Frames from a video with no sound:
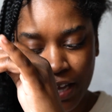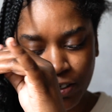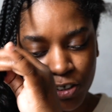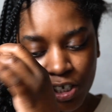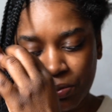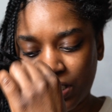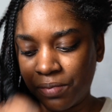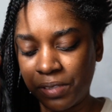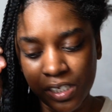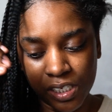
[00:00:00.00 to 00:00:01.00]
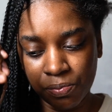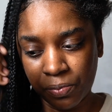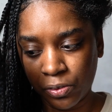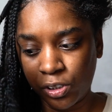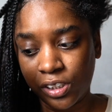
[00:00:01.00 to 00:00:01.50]
It's just going to be something
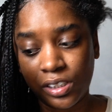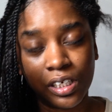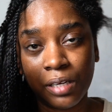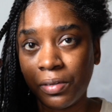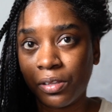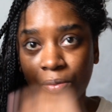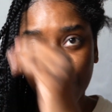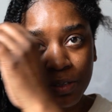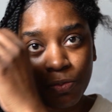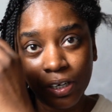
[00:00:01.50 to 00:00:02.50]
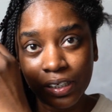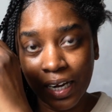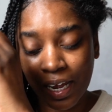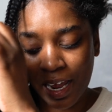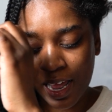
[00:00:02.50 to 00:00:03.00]
simple just to get me through the work
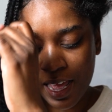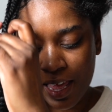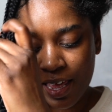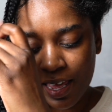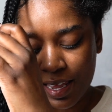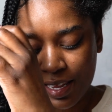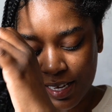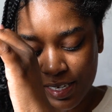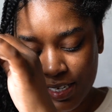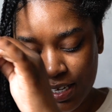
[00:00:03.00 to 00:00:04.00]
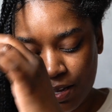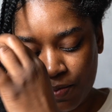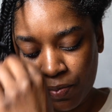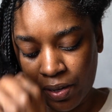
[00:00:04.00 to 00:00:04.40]
day, and that's it.